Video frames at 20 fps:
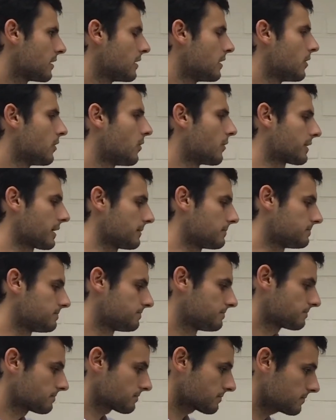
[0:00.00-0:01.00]
Okay,
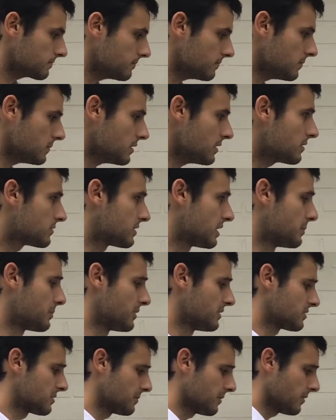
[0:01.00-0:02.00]
same
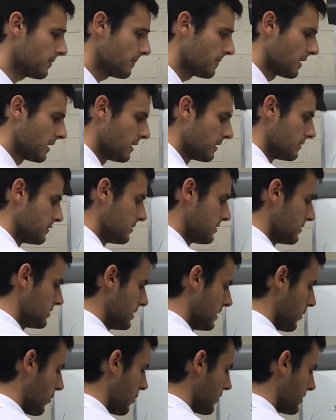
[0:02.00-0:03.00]
principle, this is
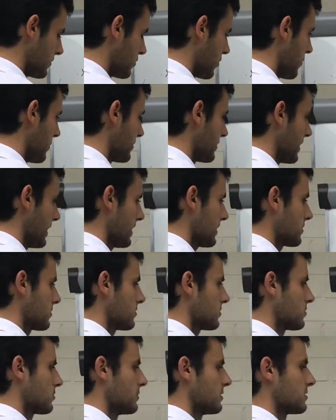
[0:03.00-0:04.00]
the only term with x,
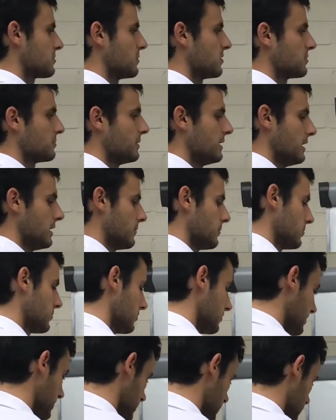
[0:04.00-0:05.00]
so it must be equal to
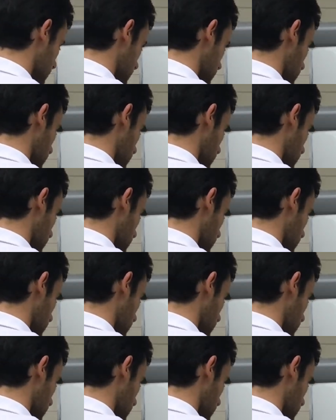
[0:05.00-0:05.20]
this.